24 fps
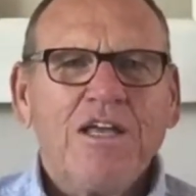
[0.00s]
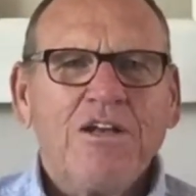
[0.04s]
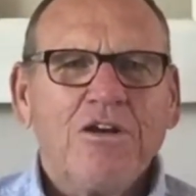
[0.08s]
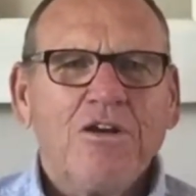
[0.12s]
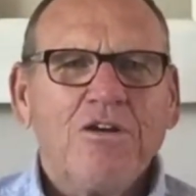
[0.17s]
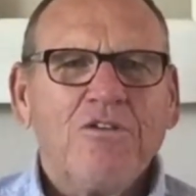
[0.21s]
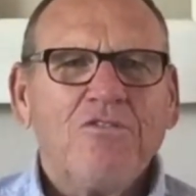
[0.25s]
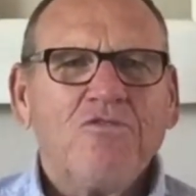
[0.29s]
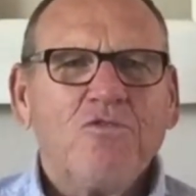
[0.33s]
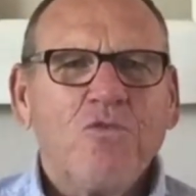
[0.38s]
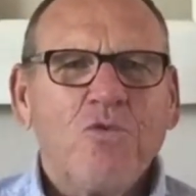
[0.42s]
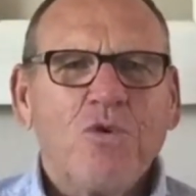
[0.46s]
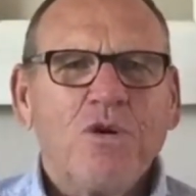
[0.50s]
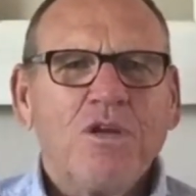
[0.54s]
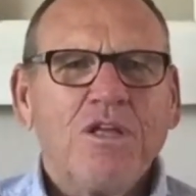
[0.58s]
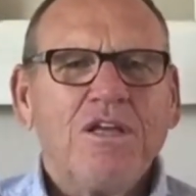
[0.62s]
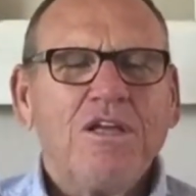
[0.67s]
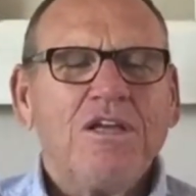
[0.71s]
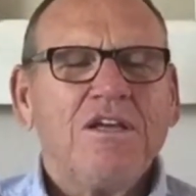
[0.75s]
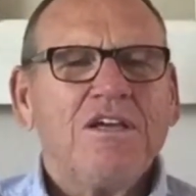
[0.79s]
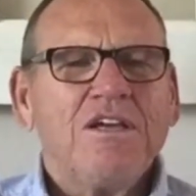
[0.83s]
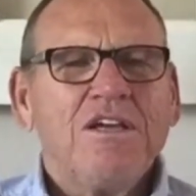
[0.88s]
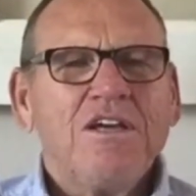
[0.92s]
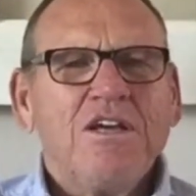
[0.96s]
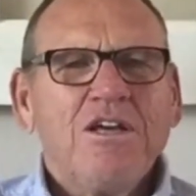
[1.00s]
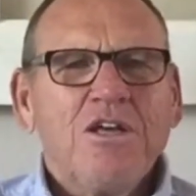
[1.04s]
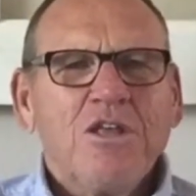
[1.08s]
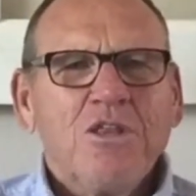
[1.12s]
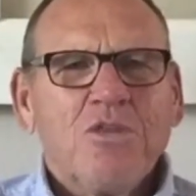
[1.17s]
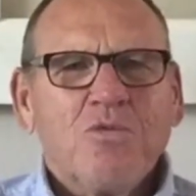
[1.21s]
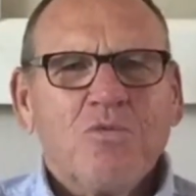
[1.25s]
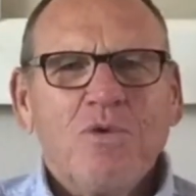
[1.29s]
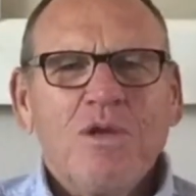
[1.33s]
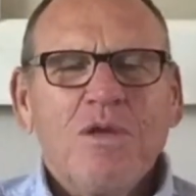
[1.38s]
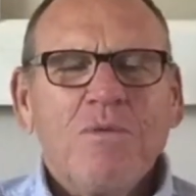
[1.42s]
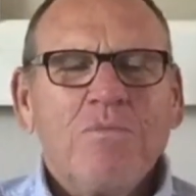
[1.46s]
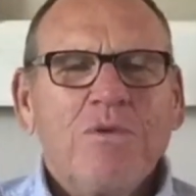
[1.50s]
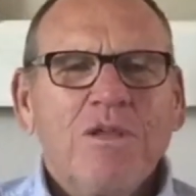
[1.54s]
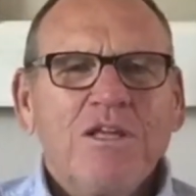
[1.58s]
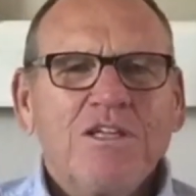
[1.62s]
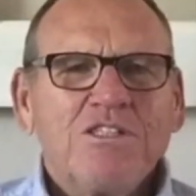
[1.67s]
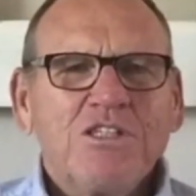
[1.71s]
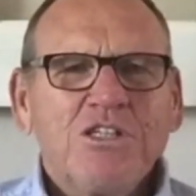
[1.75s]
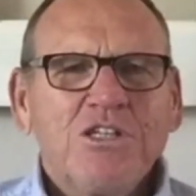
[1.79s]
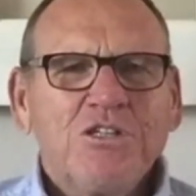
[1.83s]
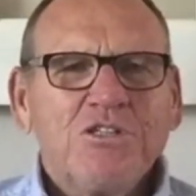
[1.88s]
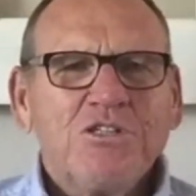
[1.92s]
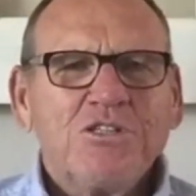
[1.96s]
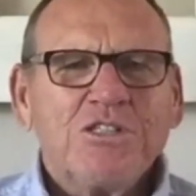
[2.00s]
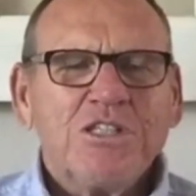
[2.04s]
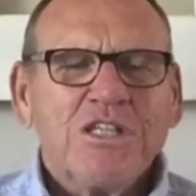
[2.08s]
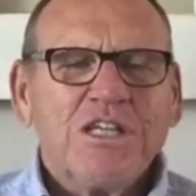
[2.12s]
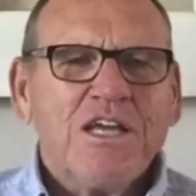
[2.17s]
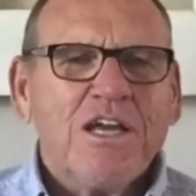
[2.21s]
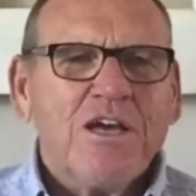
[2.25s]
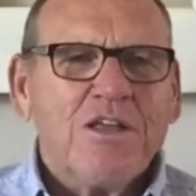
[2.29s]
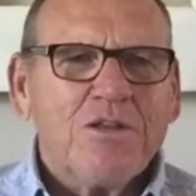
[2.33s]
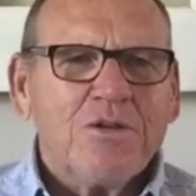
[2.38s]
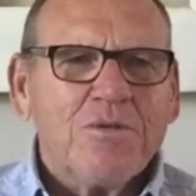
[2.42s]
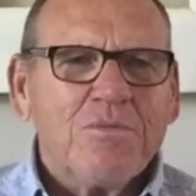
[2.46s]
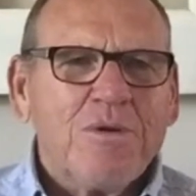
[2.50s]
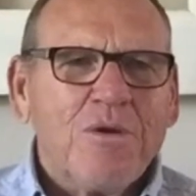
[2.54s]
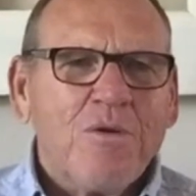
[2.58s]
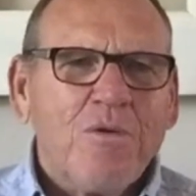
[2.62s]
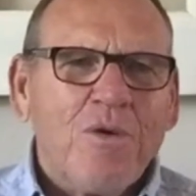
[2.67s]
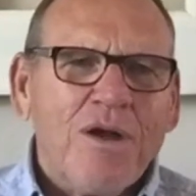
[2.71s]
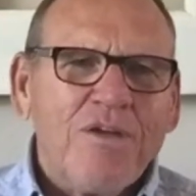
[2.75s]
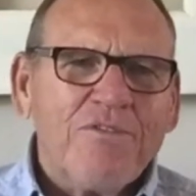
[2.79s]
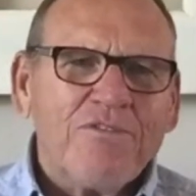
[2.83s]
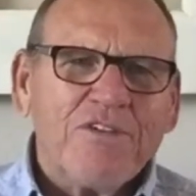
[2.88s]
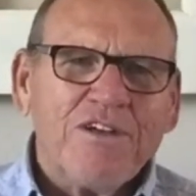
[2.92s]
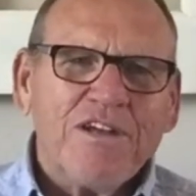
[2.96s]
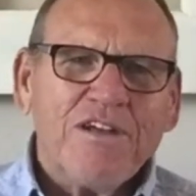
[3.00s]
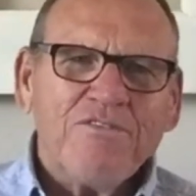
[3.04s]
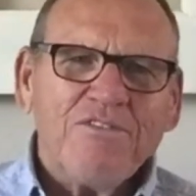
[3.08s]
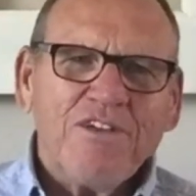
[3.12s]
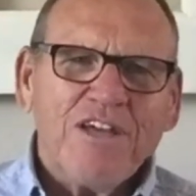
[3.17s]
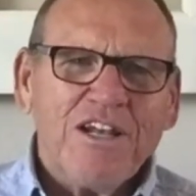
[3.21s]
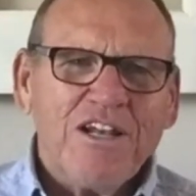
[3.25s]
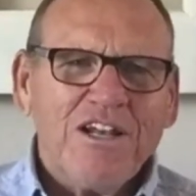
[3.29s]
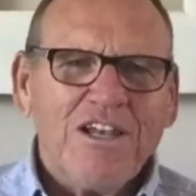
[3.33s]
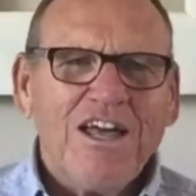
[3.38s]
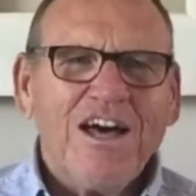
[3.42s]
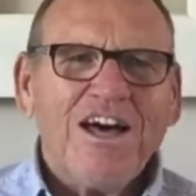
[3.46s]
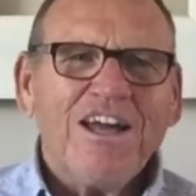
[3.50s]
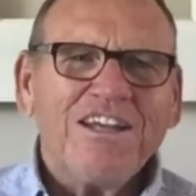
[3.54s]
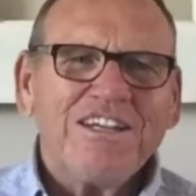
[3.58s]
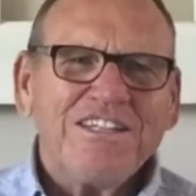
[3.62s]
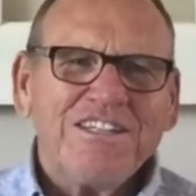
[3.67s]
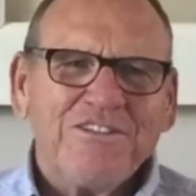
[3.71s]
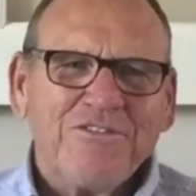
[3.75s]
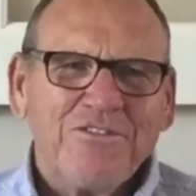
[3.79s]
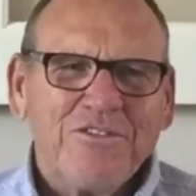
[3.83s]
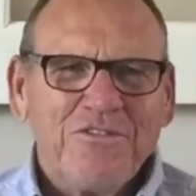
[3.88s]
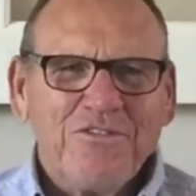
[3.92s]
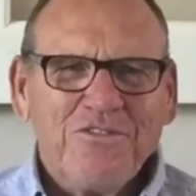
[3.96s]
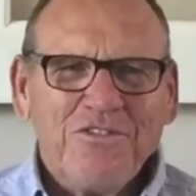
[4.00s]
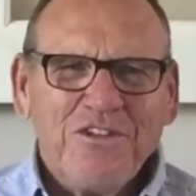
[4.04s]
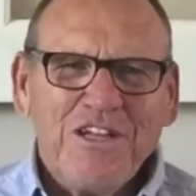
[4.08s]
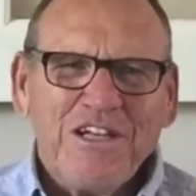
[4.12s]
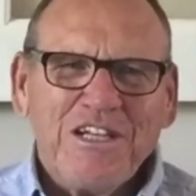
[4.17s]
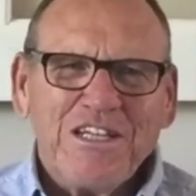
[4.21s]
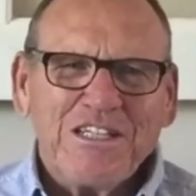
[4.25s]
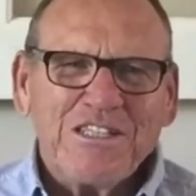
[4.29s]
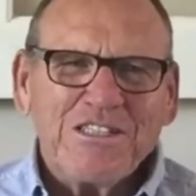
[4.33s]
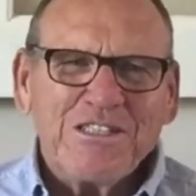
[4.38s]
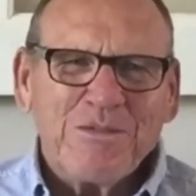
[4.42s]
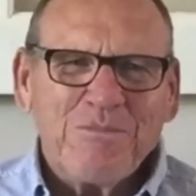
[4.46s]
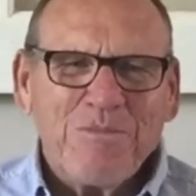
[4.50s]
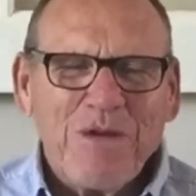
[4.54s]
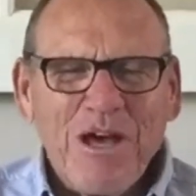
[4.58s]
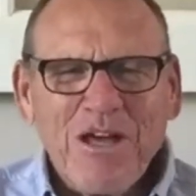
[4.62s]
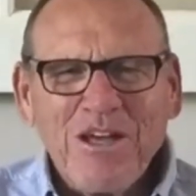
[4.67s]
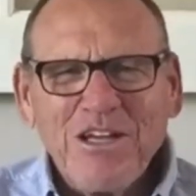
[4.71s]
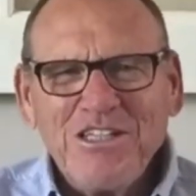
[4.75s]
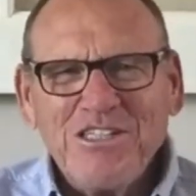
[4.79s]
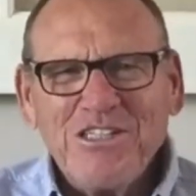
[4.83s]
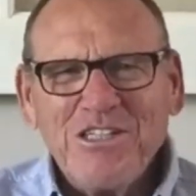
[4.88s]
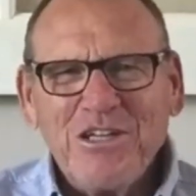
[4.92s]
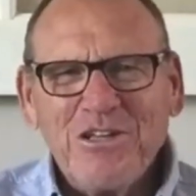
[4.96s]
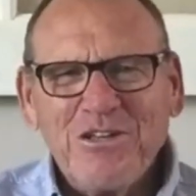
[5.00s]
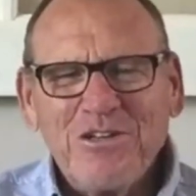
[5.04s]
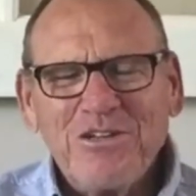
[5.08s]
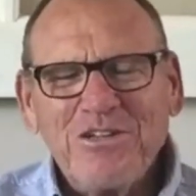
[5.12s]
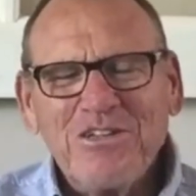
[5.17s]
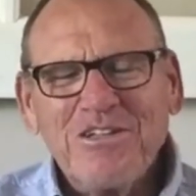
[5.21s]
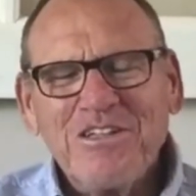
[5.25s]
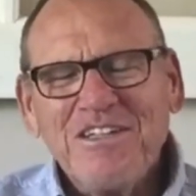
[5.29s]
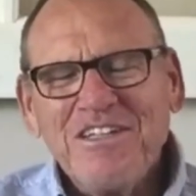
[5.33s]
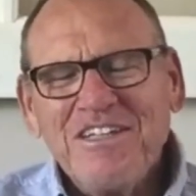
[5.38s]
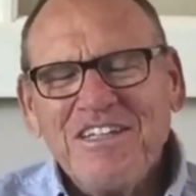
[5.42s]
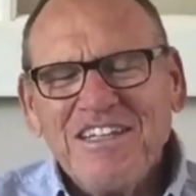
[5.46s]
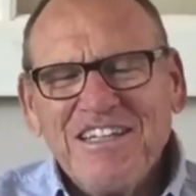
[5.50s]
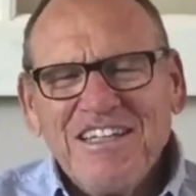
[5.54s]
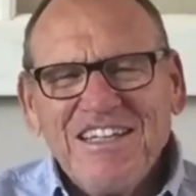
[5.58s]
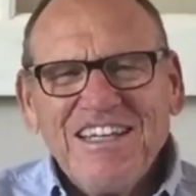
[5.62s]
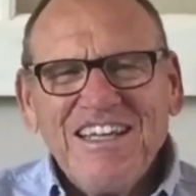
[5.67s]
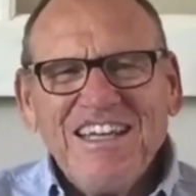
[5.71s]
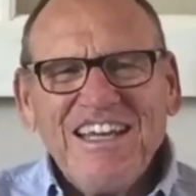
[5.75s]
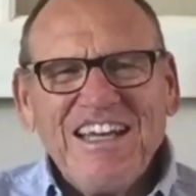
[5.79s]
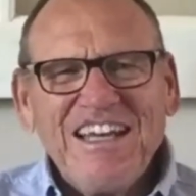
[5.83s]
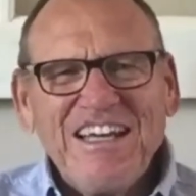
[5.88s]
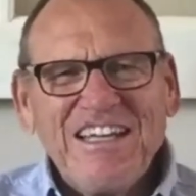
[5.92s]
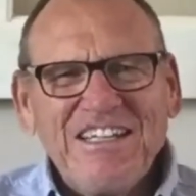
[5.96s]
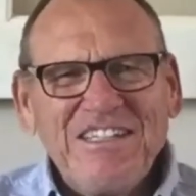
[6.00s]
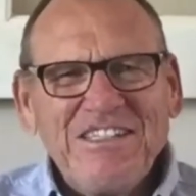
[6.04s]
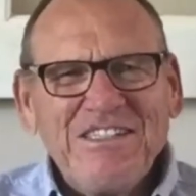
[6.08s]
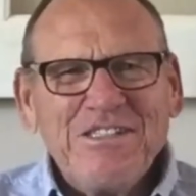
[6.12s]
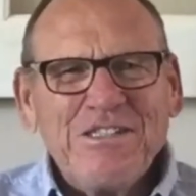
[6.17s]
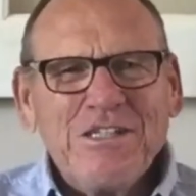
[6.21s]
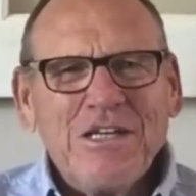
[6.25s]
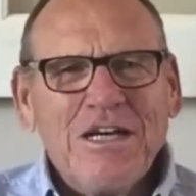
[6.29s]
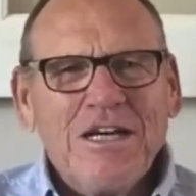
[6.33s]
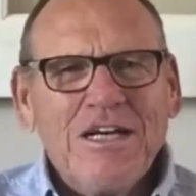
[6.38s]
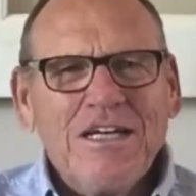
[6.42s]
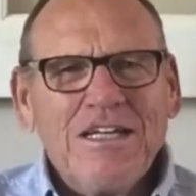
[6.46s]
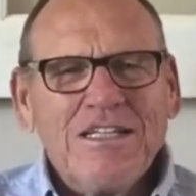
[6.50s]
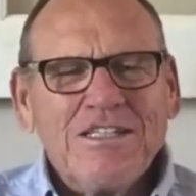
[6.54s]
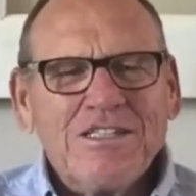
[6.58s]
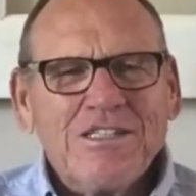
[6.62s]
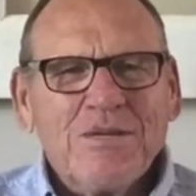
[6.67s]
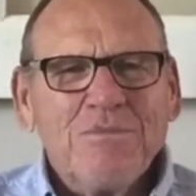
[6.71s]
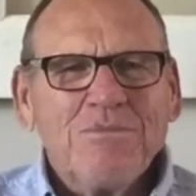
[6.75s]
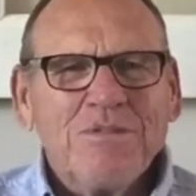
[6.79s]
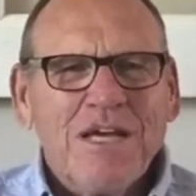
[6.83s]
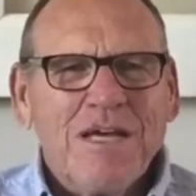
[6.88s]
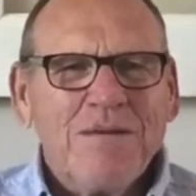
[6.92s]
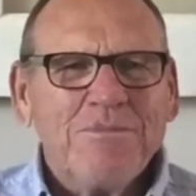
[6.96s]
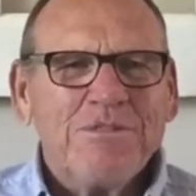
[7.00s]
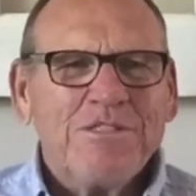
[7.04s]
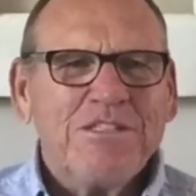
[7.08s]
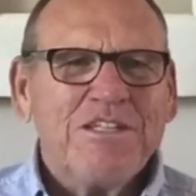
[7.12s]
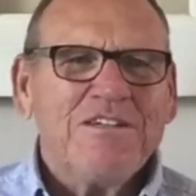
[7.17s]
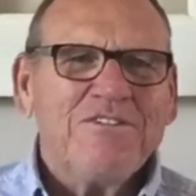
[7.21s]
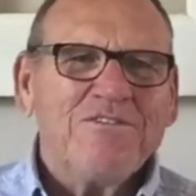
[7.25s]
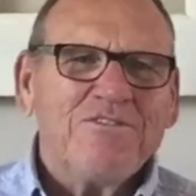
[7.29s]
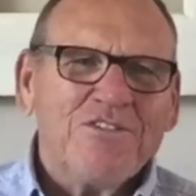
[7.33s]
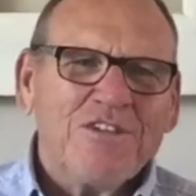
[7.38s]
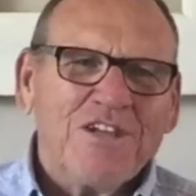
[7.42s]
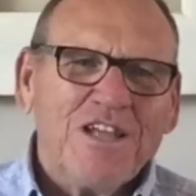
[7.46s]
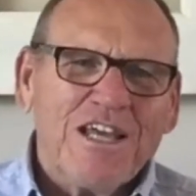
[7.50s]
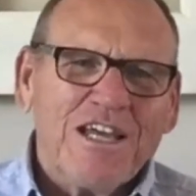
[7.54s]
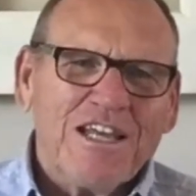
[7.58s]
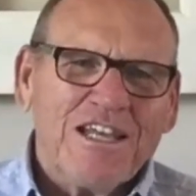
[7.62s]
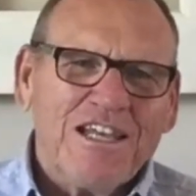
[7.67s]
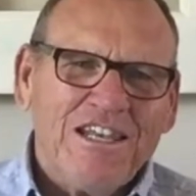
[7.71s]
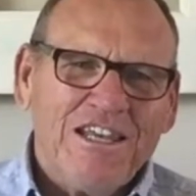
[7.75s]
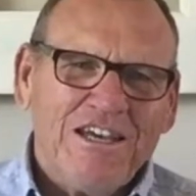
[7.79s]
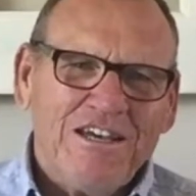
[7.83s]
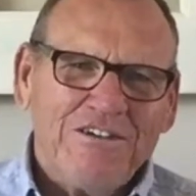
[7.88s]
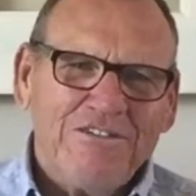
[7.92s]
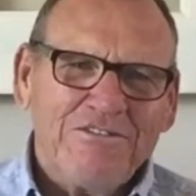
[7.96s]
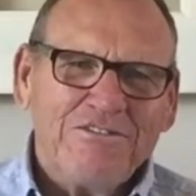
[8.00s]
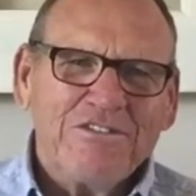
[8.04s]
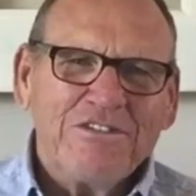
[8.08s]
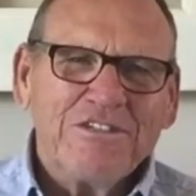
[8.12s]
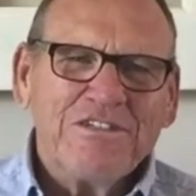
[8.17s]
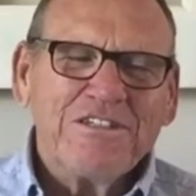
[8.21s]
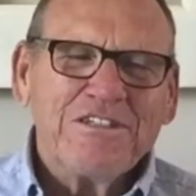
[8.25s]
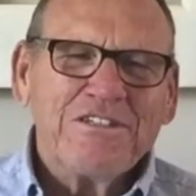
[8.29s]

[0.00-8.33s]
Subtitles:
In our 43 plus years together, my wife and I have had a lot of different feelings about each other, and sometimes didn't feel like love.